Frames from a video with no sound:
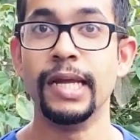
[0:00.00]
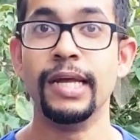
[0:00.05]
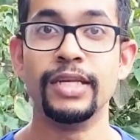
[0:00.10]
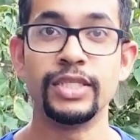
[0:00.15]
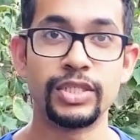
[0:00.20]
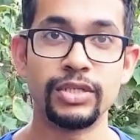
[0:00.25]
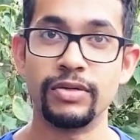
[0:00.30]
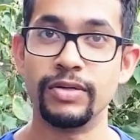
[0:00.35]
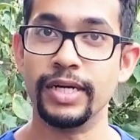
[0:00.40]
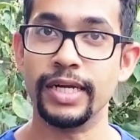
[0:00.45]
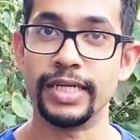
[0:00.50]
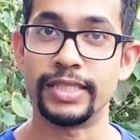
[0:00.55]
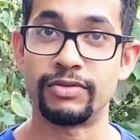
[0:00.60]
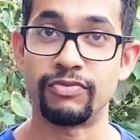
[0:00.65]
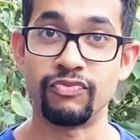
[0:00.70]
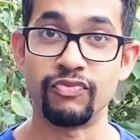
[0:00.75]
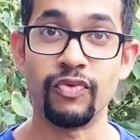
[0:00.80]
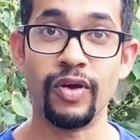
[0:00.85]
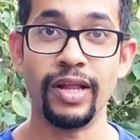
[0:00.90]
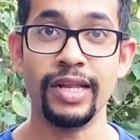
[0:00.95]
So it
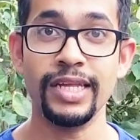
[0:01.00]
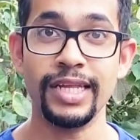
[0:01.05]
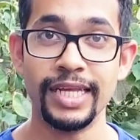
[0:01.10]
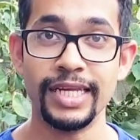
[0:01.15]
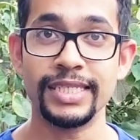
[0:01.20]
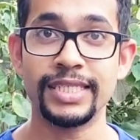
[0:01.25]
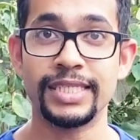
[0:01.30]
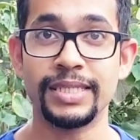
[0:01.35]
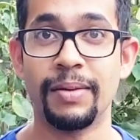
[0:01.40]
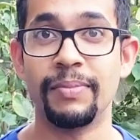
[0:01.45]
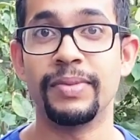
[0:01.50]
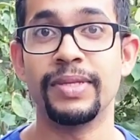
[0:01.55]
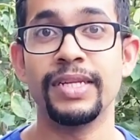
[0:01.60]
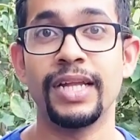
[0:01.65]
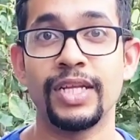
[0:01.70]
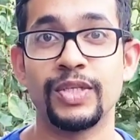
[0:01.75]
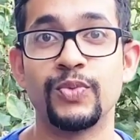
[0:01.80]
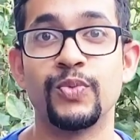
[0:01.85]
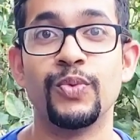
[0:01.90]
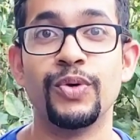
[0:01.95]
really is something
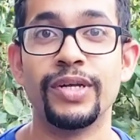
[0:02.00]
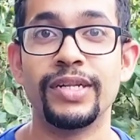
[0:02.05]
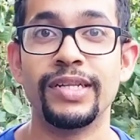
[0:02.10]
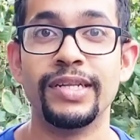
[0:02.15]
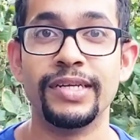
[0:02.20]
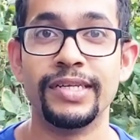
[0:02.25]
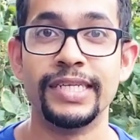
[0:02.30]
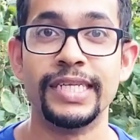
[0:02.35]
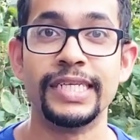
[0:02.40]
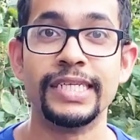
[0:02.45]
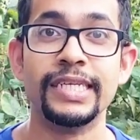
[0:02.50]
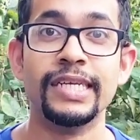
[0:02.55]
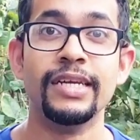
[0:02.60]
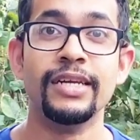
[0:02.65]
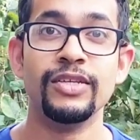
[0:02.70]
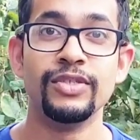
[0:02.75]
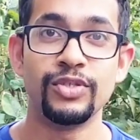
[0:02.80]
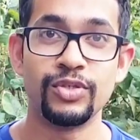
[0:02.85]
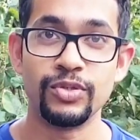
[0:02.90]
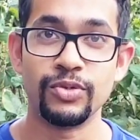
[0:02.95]
that's worth learning
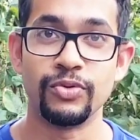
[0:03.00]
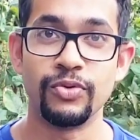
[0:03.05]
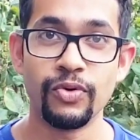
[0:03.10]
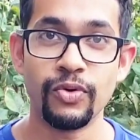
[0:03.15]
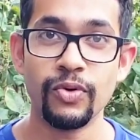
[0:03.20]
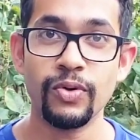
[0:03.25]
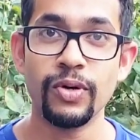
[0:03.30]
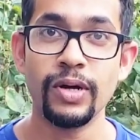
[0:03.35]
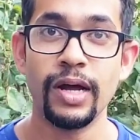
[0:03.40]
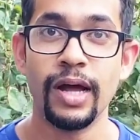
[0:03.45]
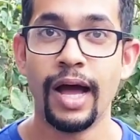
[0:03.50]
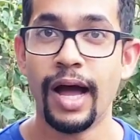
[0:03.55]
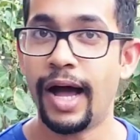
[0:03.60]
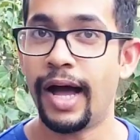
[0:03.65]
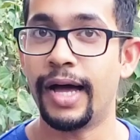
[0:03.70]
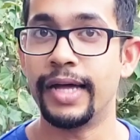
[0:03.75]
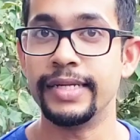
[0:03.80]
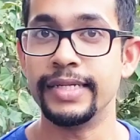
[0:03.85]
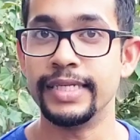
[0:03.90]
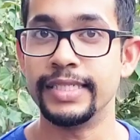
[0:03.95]
to grow,
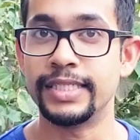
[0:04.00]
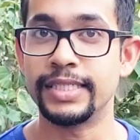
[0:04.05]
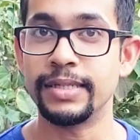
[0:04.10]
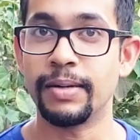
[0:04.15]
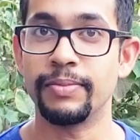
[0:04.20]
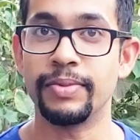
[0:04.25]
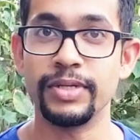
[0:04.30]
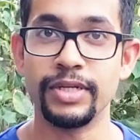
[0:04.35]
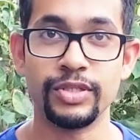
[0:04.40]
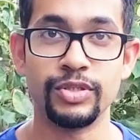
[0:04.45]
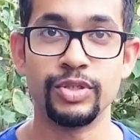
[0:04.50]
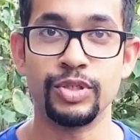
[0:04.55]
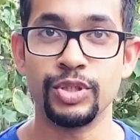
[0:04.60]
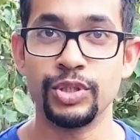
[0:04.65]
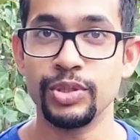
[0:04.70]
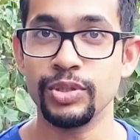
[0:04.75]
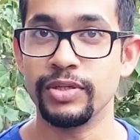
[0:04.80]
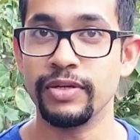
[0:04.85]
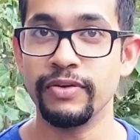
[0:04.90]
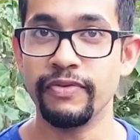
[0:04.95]
and it's something that you
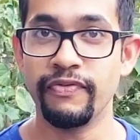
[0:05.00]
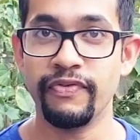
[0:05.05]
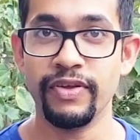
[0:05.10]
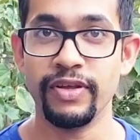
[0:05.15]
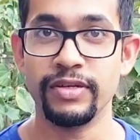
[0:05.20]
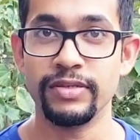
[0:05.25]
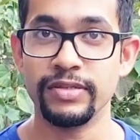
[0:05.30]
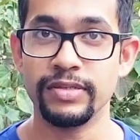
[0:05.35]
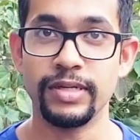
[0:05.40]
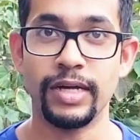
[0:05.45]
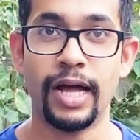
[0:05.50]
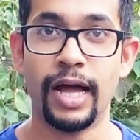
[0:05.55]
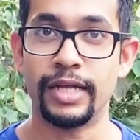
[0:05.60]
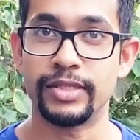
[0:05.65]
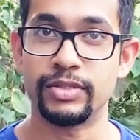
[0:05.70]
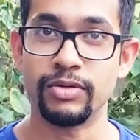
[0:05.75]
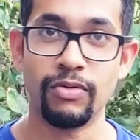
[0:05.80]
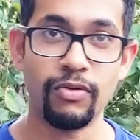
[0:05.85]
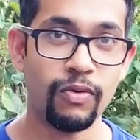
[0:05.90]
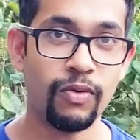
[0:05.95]
shouldn't feel
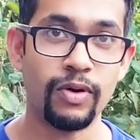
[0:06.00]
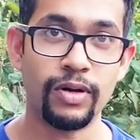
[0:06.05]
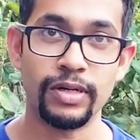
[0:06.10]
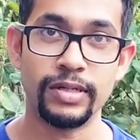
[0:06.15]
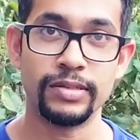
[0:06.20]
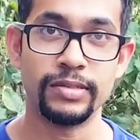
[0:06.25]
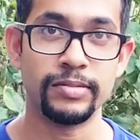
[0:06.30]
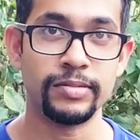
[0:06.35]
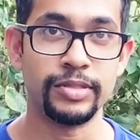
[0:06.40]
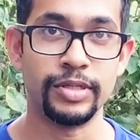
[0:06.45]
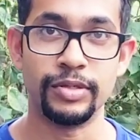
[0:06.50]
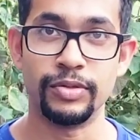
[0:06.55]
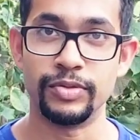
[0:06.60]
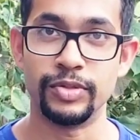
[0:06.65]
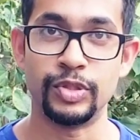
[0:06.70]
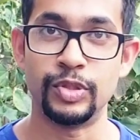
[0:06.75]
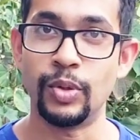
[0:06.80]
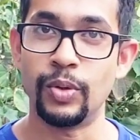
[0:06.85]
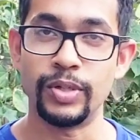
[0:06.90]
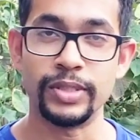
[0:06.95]
at all, you know,
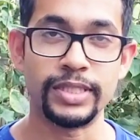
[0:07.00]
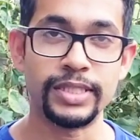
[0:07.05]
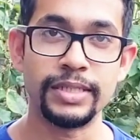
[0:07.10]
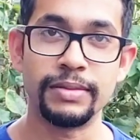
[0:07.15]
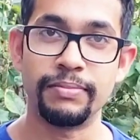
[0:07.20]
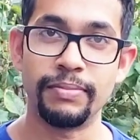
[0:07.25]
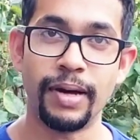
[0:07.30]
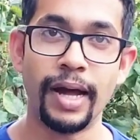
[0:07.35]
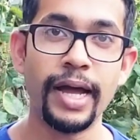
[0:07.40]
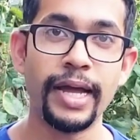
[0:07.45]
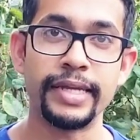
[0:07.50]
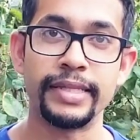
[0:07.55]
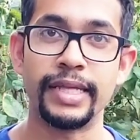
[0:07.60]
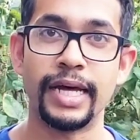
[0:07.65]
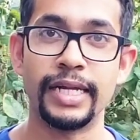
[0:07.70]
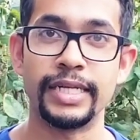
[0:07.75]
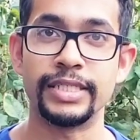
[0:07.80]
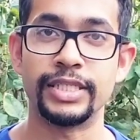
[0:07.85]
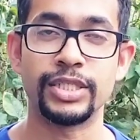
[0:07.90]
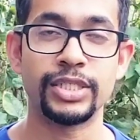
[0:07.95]
daunted by.
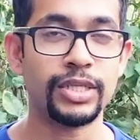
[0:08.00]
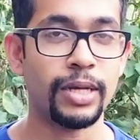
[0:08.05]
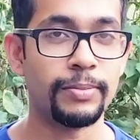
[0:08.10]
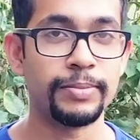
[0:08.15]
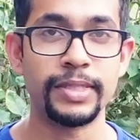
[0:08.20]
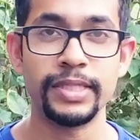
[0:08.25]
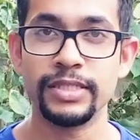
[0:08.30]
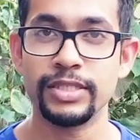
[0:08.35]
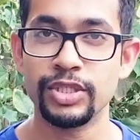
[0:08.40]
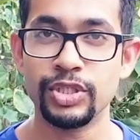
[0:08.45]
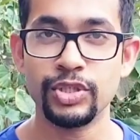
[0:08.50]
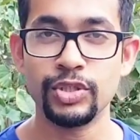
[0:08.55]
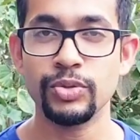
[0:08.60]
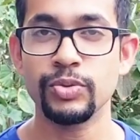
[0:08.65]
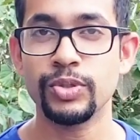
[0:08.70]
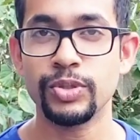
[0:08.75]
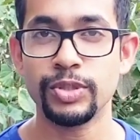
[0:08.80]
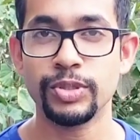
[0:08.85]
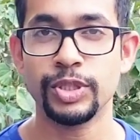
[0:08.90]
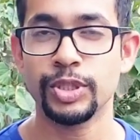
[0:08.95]
That it's something so
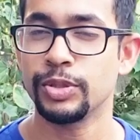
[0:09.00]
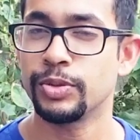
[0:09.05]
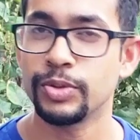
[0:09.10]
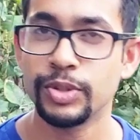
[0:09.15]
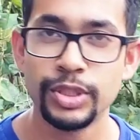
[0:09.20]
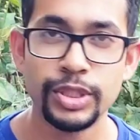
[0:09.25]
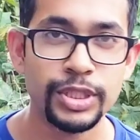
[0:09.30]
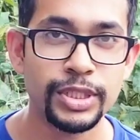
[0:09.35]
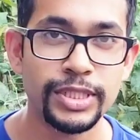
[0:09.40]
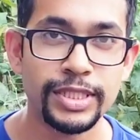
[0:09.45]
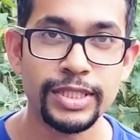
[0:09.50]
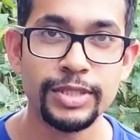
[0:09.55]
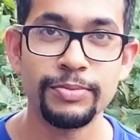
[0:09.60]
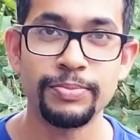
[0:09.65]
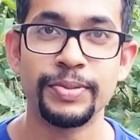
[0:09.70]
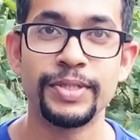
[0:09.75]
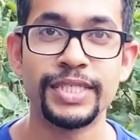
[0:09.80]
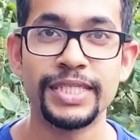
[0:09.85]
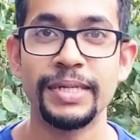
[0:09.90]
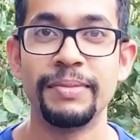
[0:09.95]

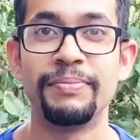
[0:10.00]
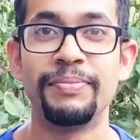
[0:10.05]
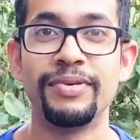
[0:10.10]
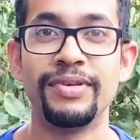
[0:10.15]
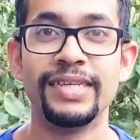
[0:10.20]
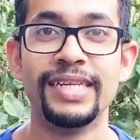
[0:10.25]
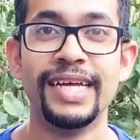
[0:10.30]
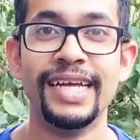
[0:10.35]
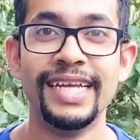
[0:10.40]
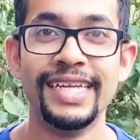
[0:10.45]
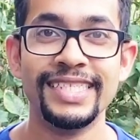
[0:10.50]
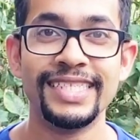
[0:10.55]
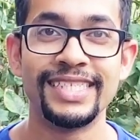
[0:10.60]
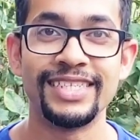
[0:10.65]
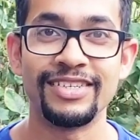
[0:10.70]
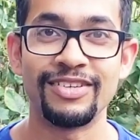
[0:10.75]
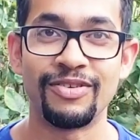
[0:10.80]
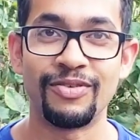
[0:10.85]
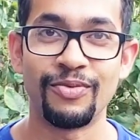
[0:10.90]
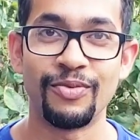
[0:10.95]
super simple to
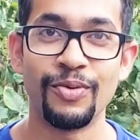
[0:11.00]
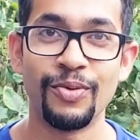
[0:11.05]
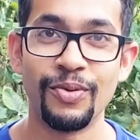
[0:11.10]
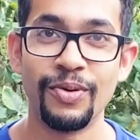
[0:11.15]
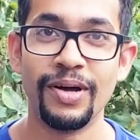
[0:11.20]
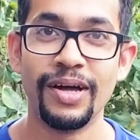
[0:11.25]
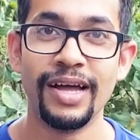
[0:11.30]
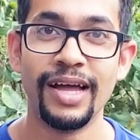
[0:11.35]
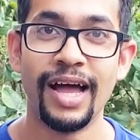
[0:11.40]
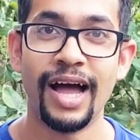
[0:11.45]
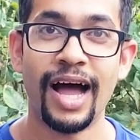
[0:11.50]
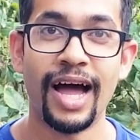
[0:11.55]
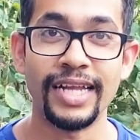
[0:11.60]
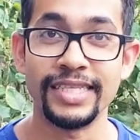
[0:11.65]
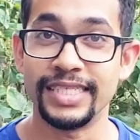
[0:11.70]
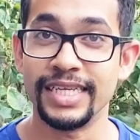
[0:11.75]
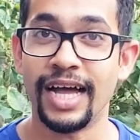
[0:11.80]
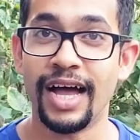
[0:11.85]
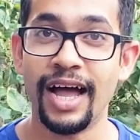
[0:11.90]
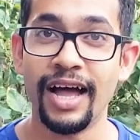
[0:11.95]
grow and
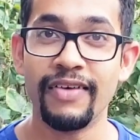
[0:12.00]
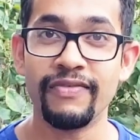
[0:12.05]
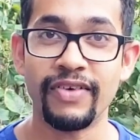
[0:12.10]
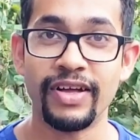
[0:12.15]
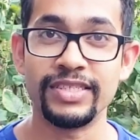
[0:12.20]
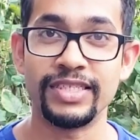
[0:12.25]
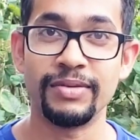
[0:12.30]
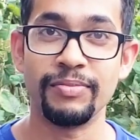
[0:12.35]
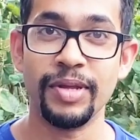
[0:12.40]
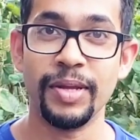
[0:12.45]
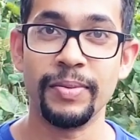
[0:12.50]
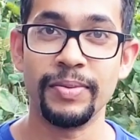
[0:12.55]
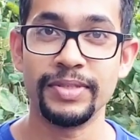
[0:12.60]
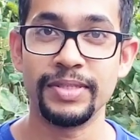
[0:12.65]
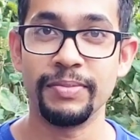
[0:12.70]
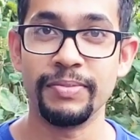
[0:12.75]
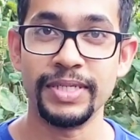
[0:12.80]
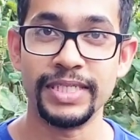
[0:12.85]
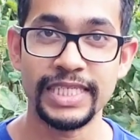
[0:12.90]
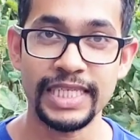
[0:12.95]
to have, and to be able to
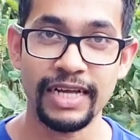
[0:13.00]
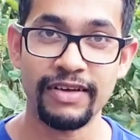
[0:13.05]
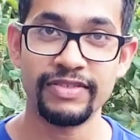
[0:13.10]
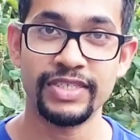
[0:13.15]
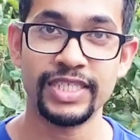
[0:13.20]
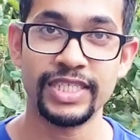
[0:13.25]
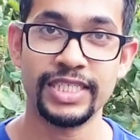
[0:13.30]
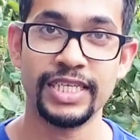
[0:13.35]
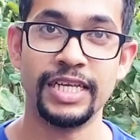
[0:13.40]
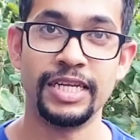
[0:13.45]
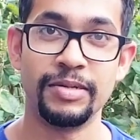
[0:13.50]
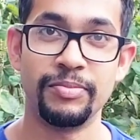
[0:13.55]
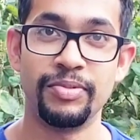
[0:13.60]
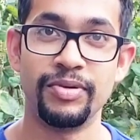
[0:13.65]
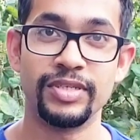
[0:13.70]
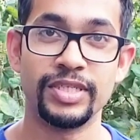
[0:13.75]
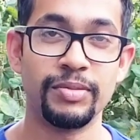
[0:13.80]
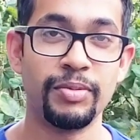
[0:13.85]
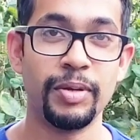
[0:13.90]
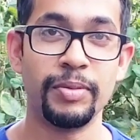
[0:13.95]
be
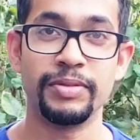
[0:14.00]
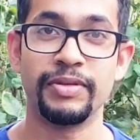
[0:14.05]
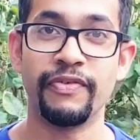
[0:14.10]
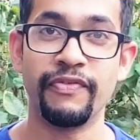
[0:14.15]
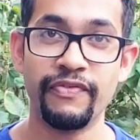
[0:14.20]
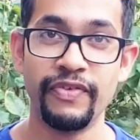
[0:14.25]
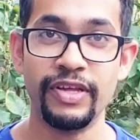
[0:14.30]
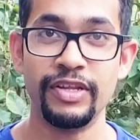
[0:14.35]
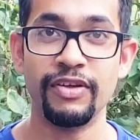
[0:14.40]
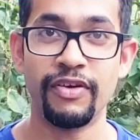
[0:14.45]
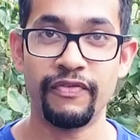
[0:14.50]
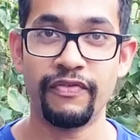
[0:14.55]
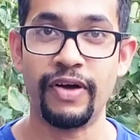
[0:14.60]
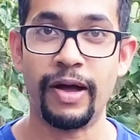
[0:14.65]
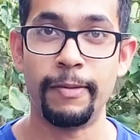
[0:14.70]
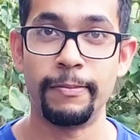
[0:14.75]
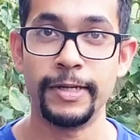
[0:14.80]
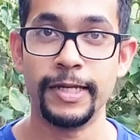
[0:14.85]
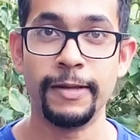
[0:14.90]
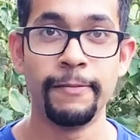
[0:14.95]
self-sustainable, to be able to feed your
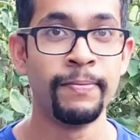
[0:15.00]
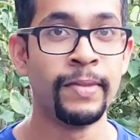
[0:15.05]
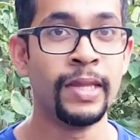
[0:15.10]
family.